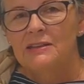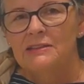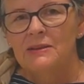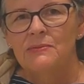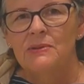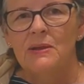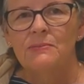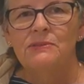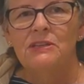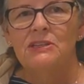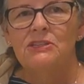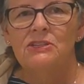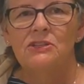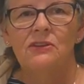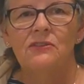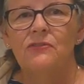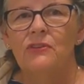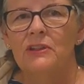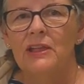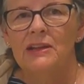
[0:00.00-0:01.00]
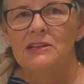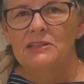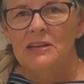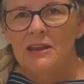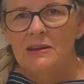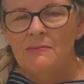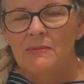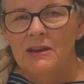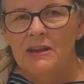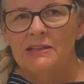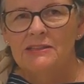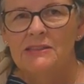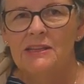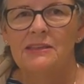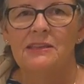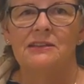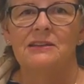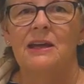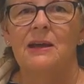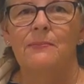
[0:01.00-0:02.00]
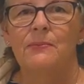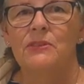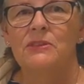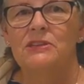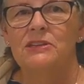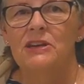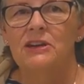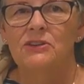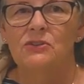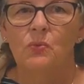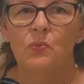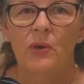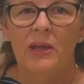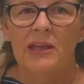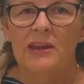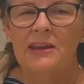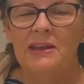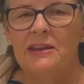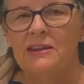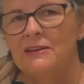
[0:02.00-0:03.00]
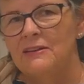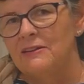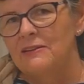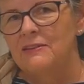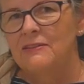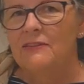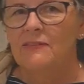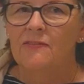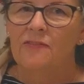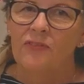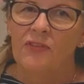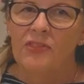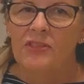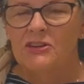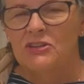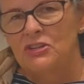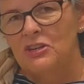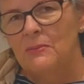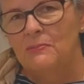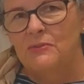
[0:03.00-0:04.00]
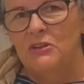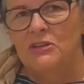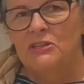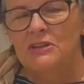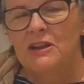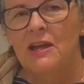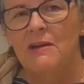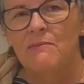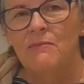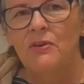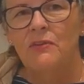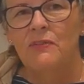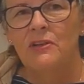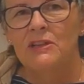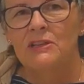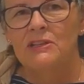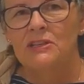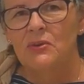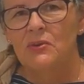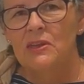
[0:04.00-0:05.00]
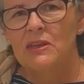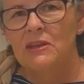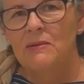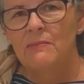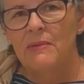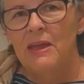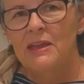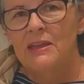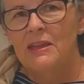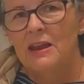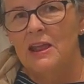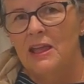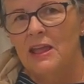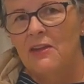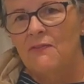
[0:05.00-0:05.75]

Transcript: Sometimes he stood for like 10 minutes at the top of the stairs waiting for the ship to stop moving so he could make it.